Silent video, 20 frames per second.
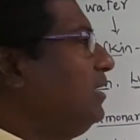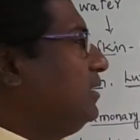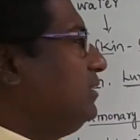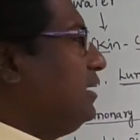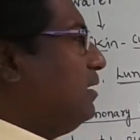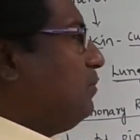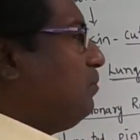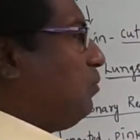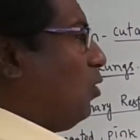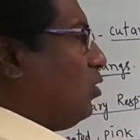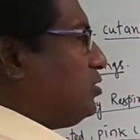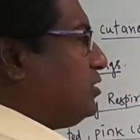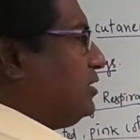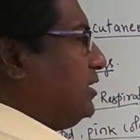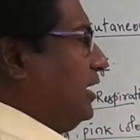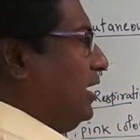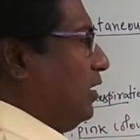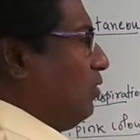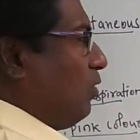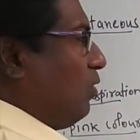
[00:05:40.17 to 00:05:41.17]
Then
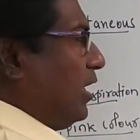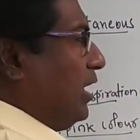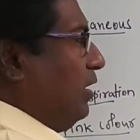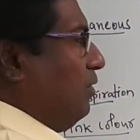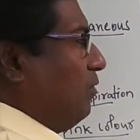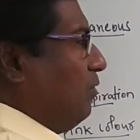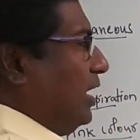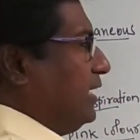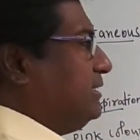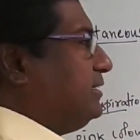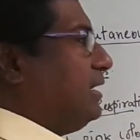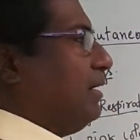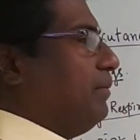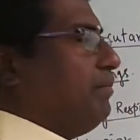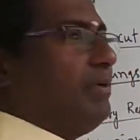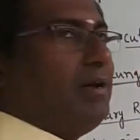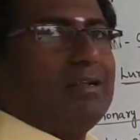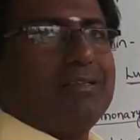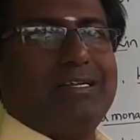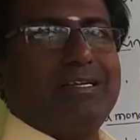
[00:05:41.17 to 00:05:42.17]
posterior only one
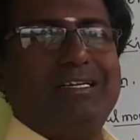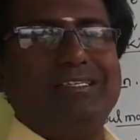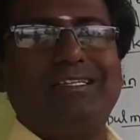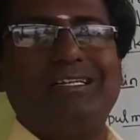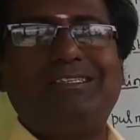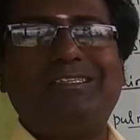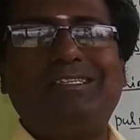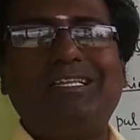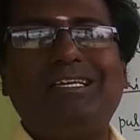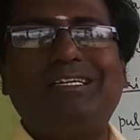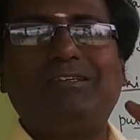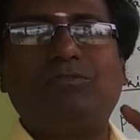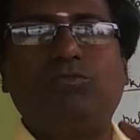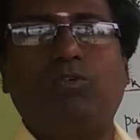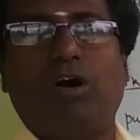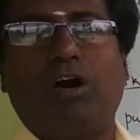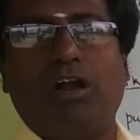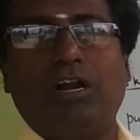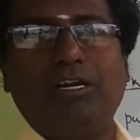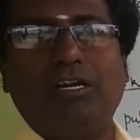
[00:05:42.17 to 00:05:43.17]
chamber. That is the
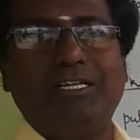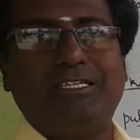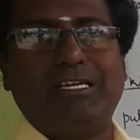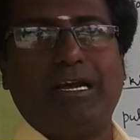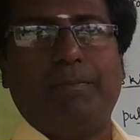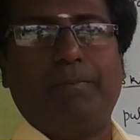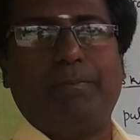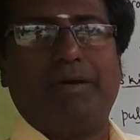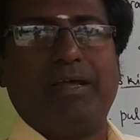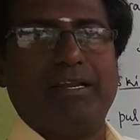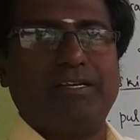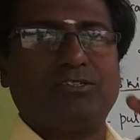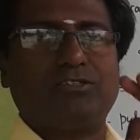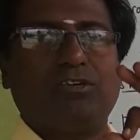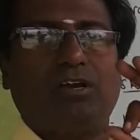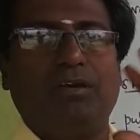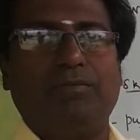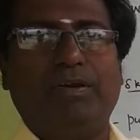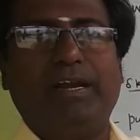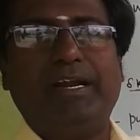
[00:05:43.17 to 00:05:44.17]
thick-walled chamber is
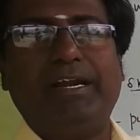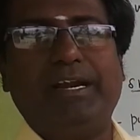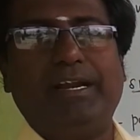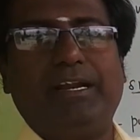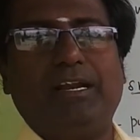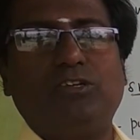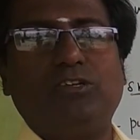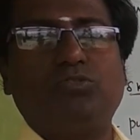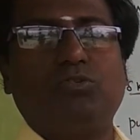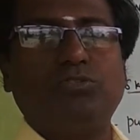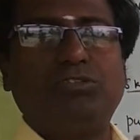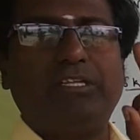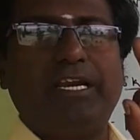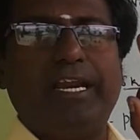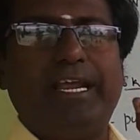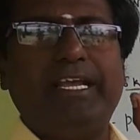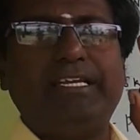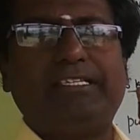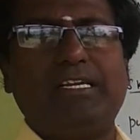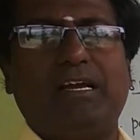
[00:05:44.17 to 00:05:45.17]
called ventricle. So
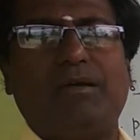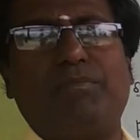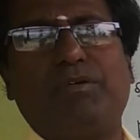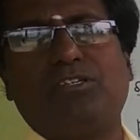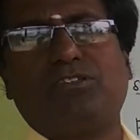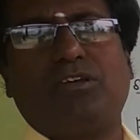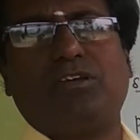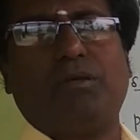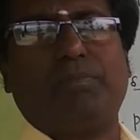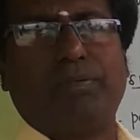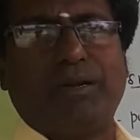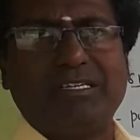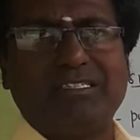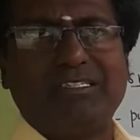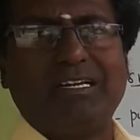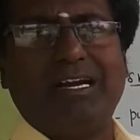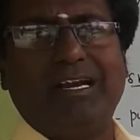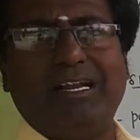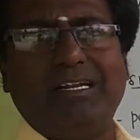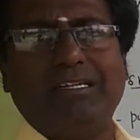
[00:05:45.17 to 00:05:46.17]
three chambers are
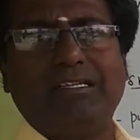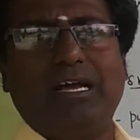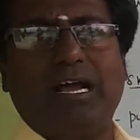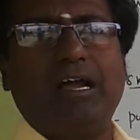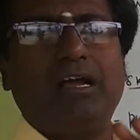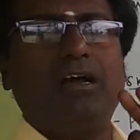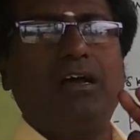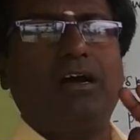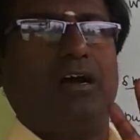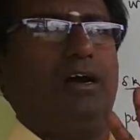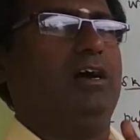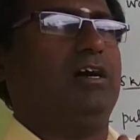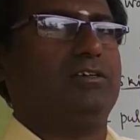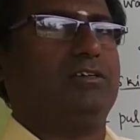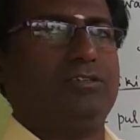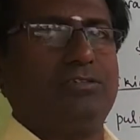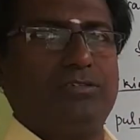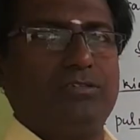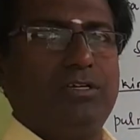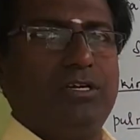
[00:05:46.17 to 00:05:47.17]
present in the
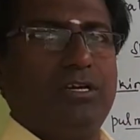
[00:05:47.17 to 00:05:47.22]
heart.